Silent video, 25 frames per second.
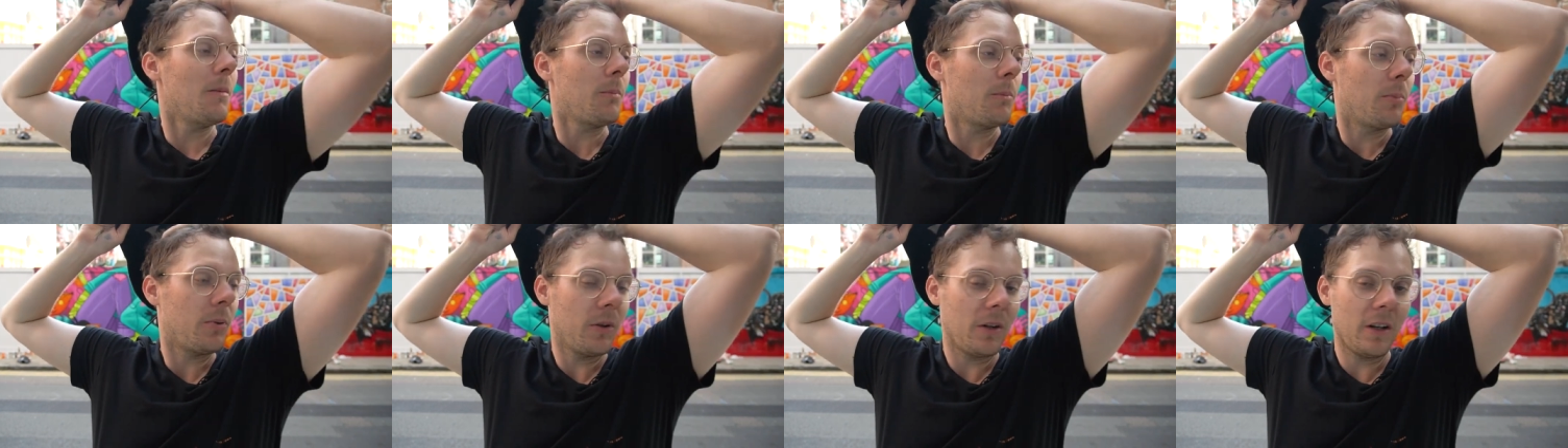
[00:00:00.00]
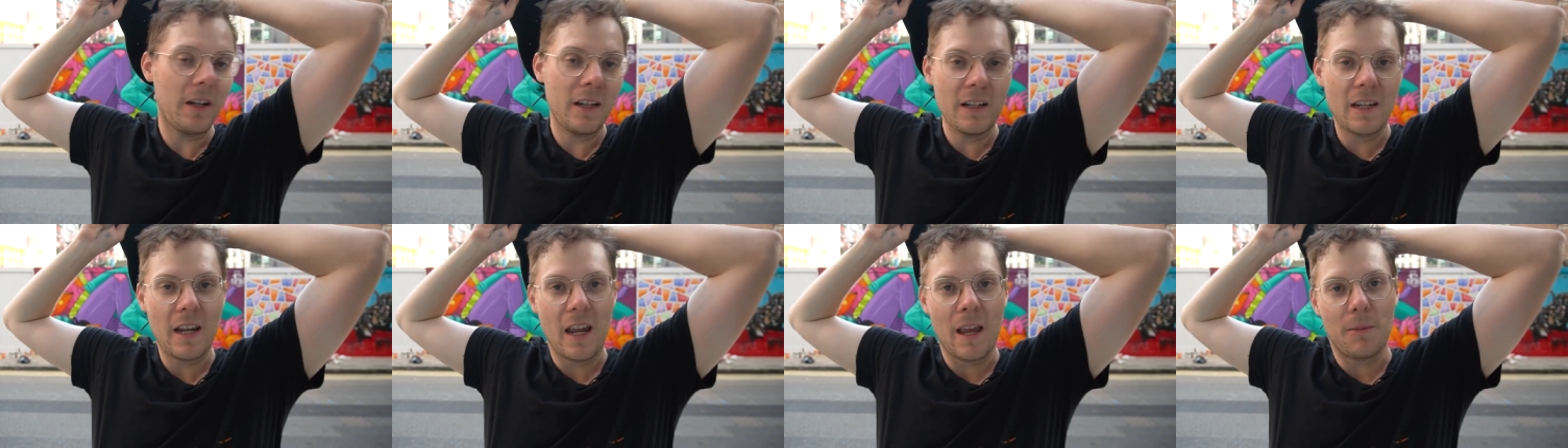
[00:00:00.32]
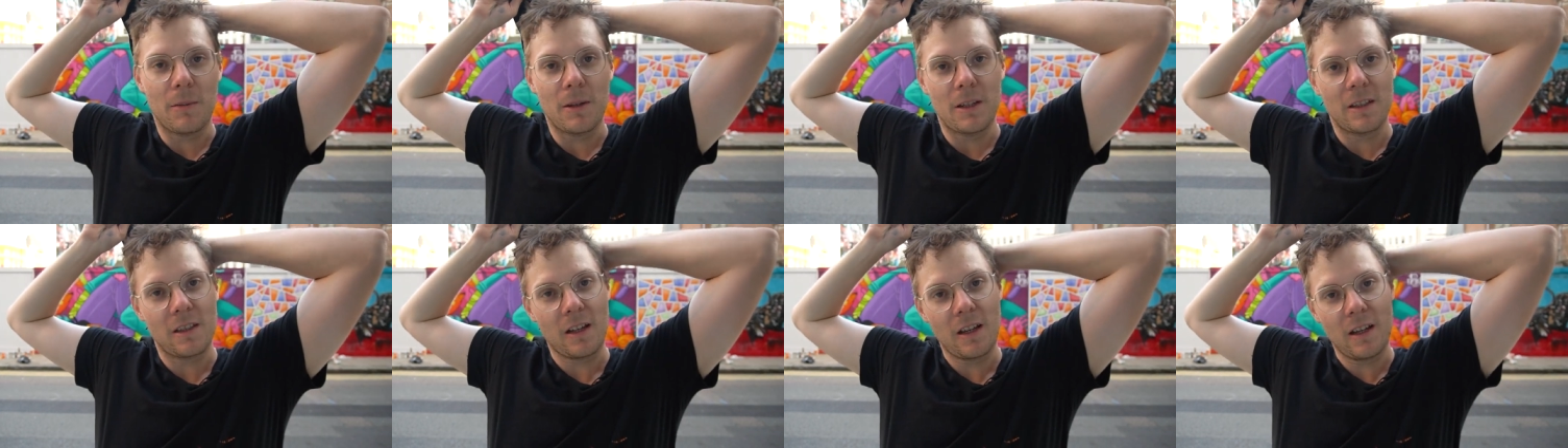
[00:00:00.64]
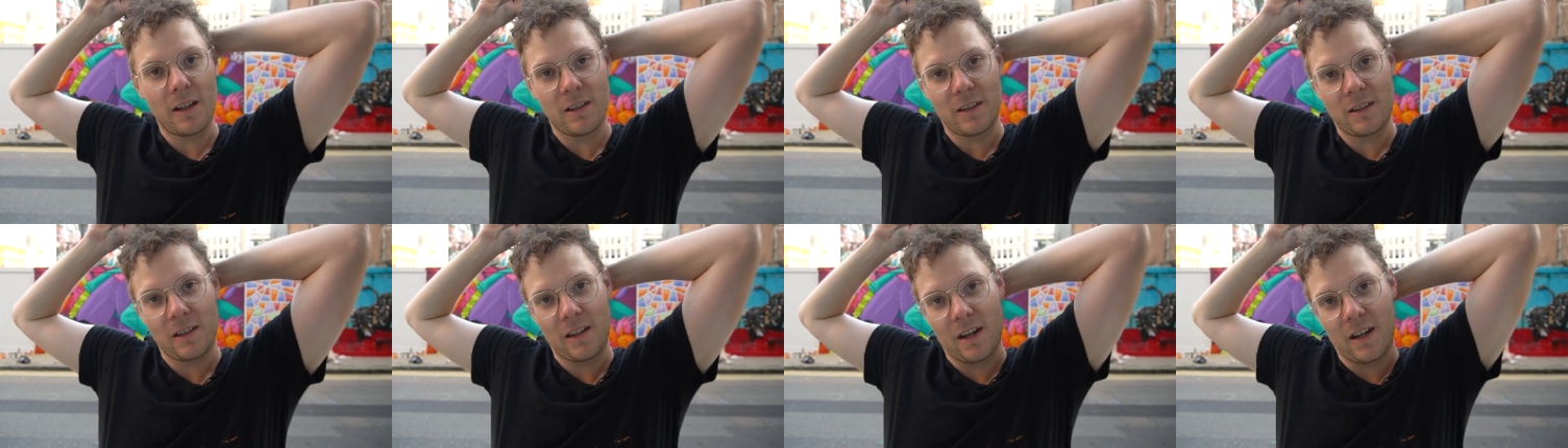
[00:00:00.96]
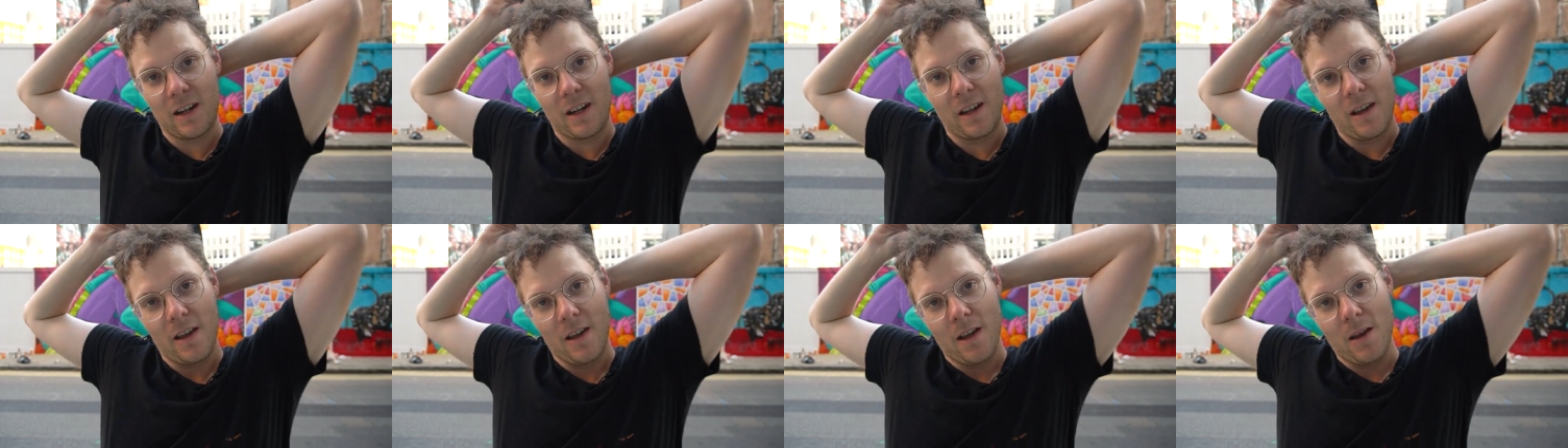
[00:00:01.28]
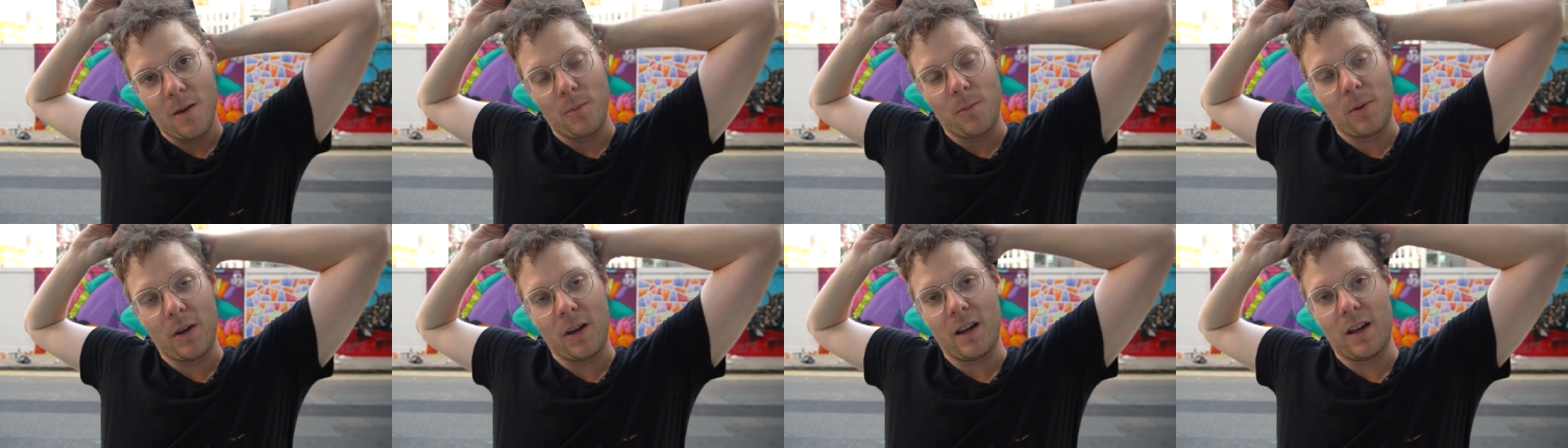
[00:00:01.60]
I'm pretty damn exhausted,
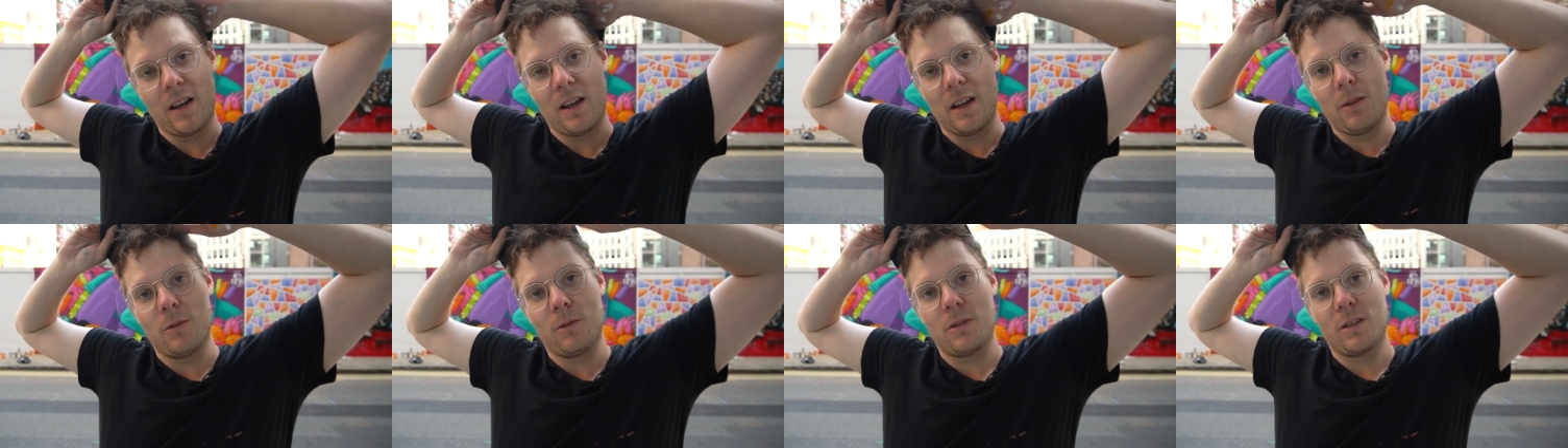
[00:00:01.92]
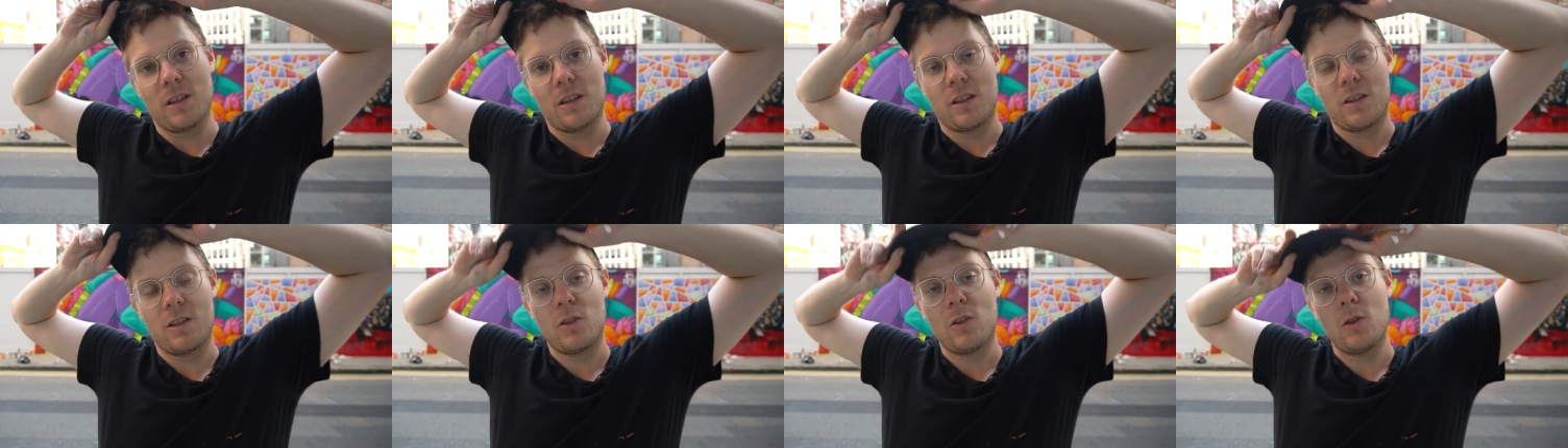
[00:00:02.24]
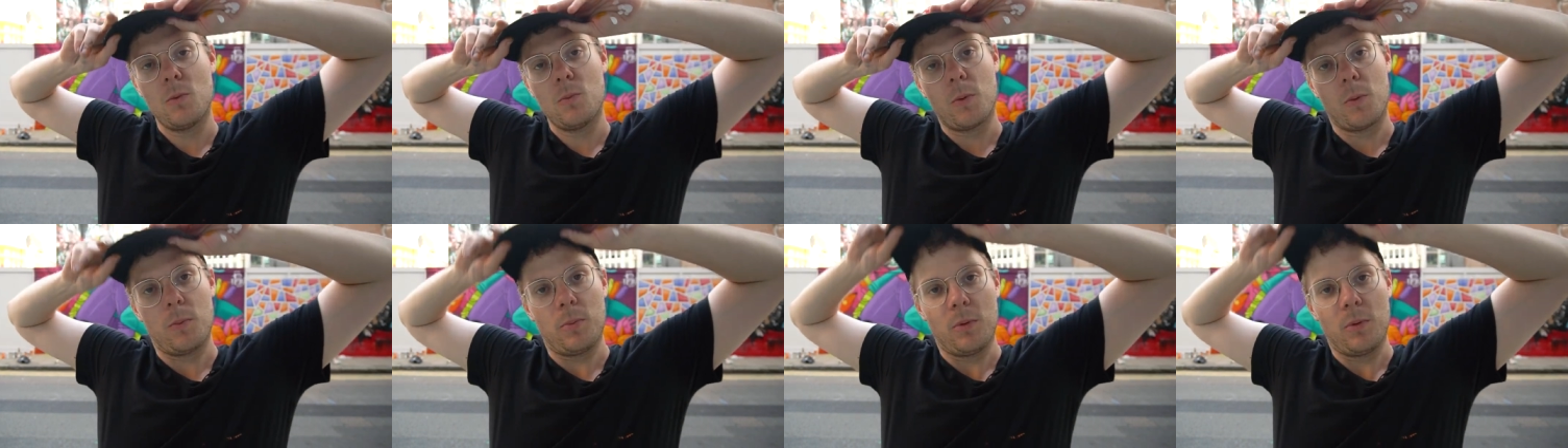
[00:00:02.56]
but it was a super